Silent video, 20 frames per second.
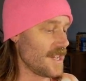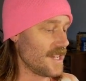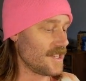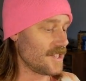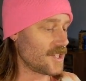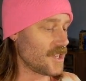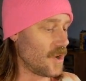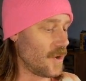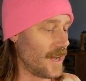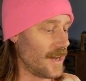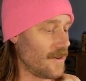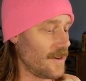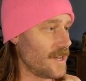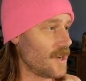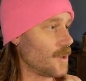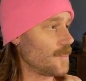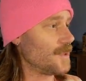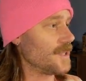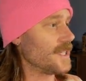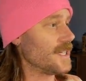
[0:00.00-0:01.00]
So I already
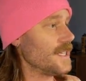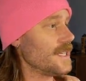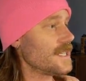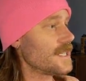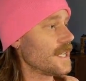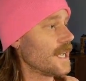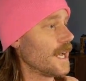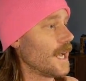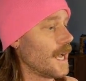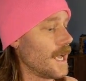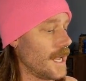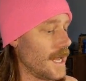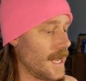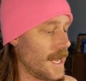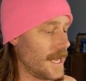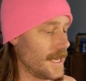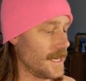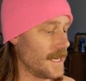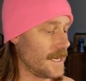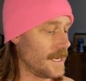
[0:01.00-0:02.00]
opened this
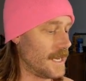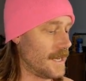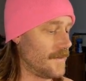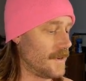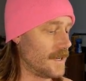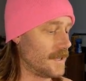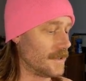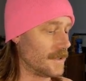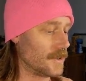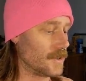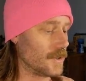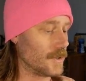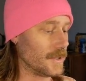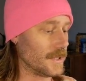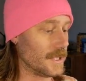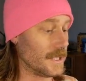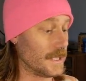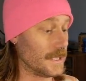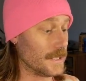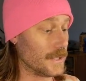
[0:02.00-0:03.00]
and gave it a little
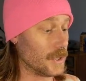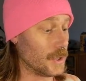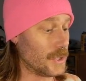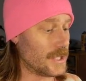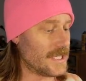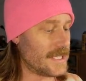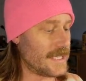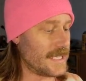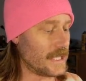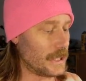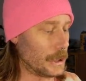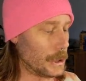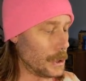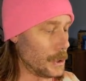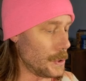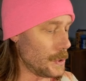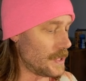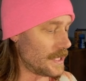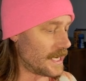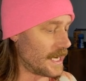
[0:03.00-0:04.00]

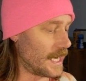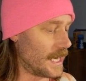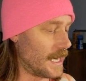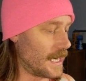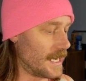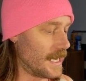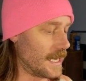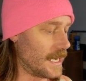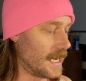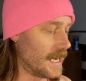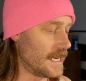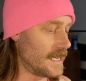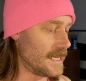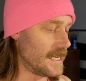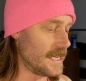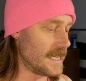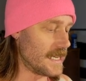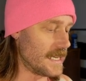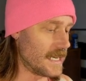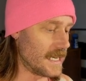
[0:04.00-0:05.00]
look-see-loo to kind of get an
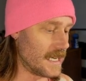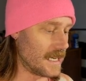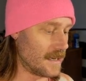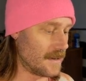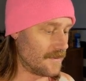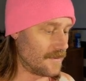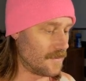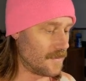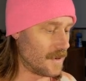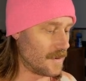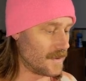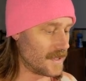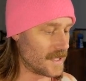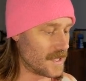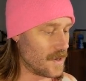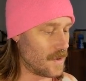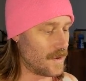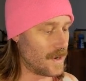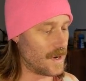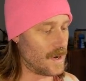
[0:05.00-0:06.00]
idea of what was
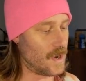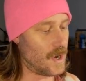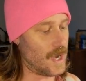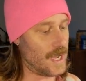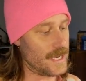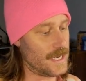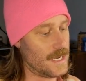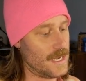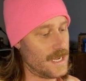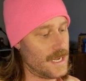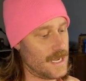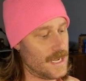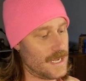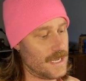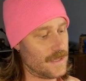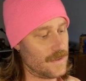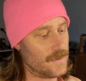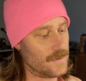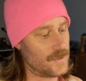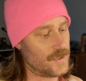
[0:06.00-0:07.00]
going on.
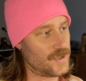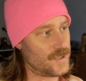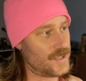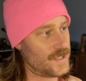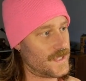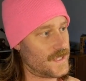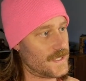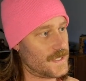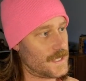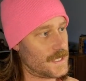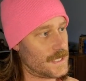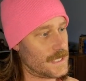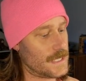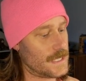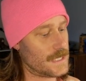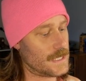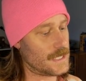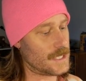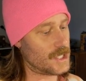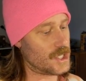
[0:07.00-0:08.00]
It's
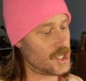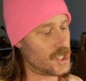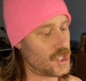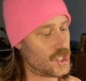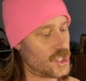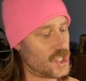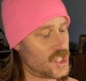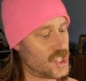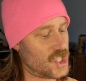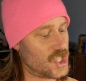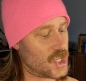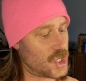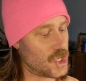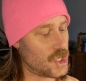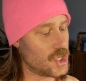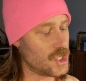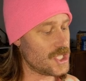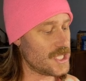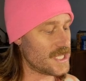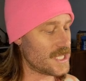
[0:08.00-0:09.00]
just
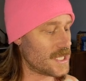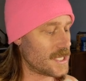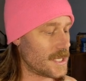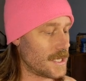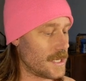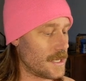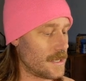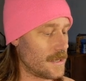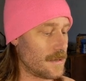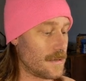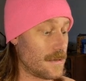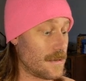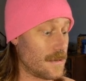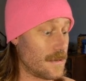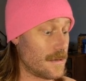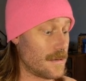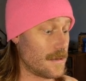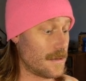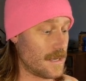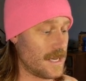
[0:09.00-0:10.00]
stickers.
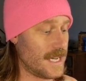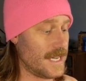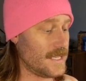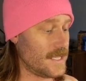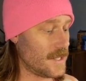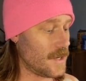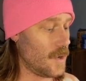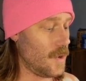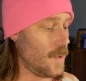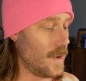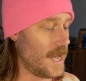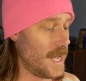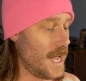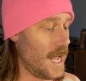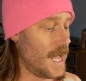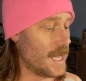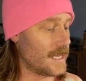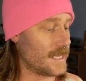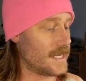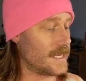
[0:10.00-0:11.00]

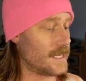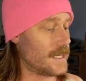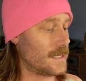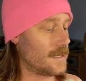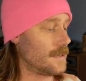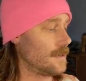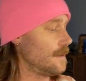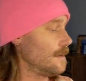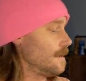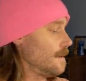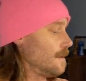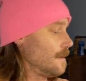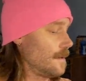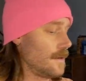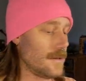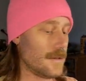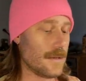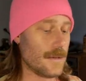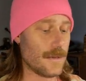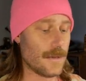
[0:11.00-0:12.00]
SOS.
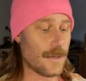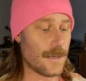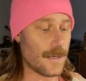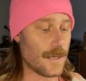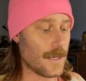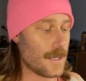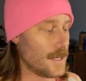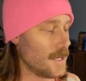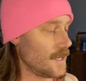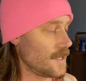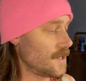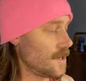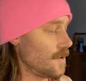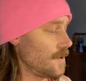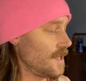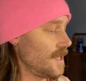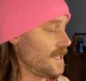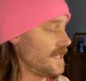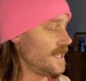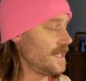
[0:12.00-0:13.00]
So
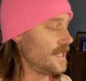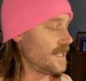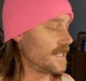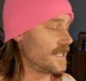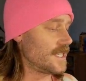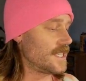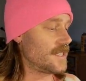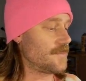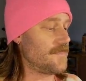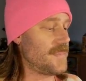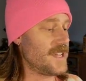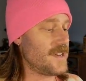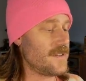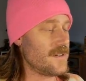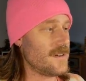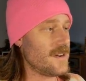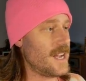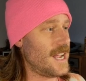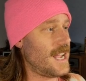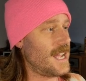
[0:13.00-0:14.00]
this is a
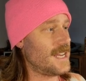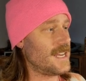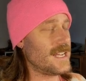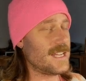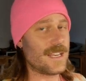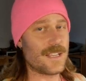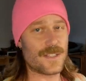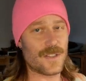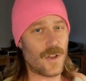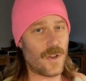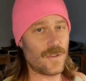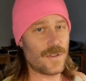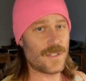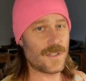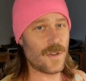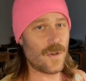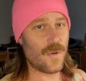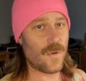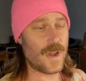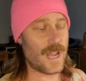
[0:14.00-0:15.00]
spinner, and it is also